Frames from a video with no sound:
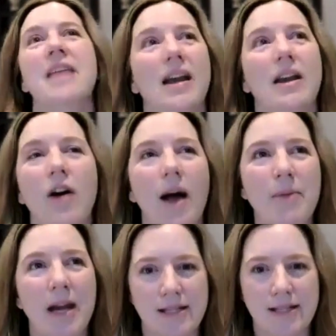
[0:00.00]
Yeah, no, I
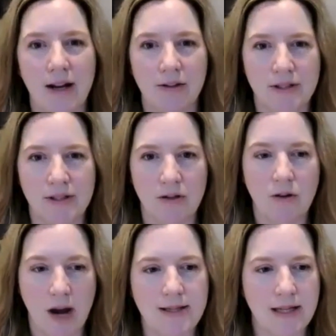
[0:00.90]
mean, it sounds
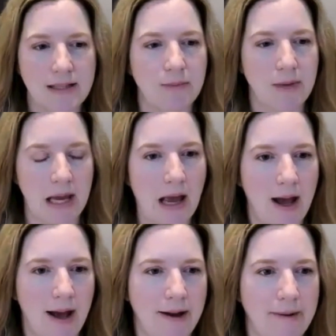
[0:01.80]
crazy to me.